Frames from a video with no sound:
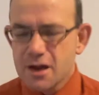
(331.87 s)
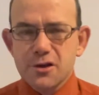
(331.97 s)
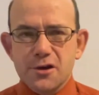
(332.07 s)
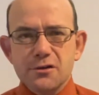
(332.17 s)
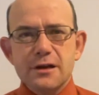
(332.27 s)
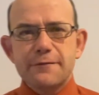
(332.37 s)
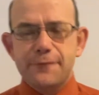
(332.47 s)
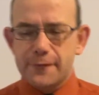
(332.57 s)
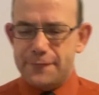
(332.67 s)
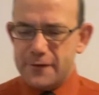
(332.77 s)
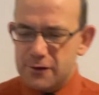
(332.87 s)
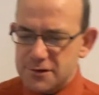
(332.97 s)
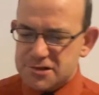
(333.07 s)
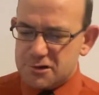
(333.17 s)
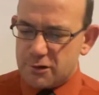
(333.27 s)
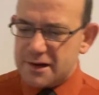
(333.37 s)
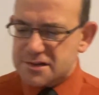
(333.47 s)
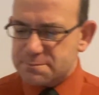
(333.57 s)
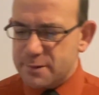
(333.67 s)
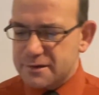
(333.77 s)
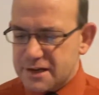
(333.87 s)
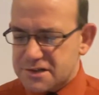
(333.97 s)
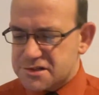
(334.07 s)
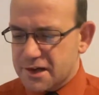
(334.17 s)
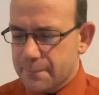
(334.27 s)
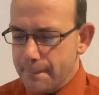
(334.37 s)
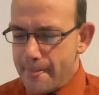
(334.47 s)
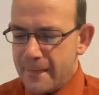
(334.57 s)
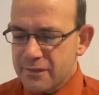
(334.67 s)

literally fulfills Christ's prediction